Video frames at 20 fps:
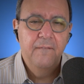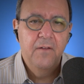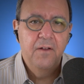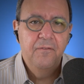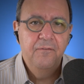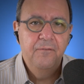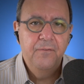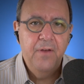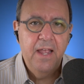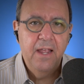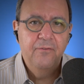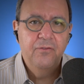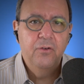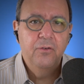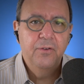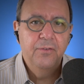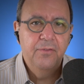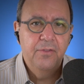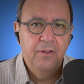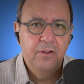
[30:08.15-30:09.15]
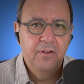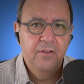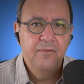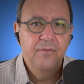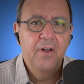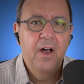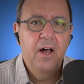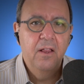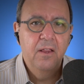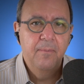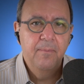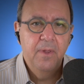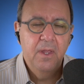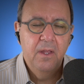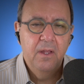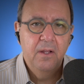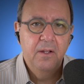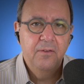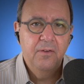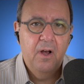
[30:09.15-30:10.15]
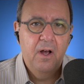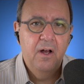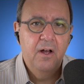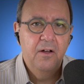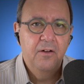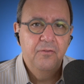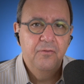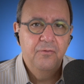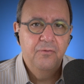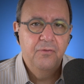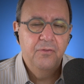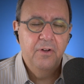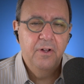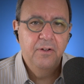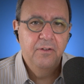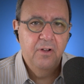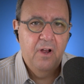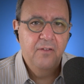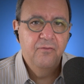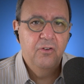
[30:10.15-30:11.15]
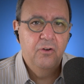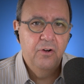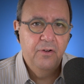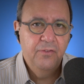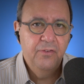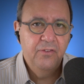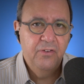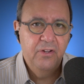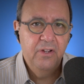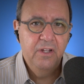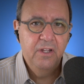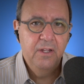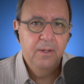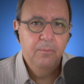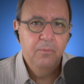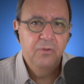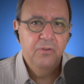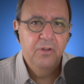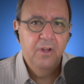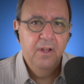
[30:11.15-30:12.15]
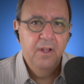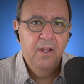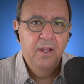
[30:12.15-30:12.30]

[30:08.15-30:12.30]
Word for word: favors the development of diverse teams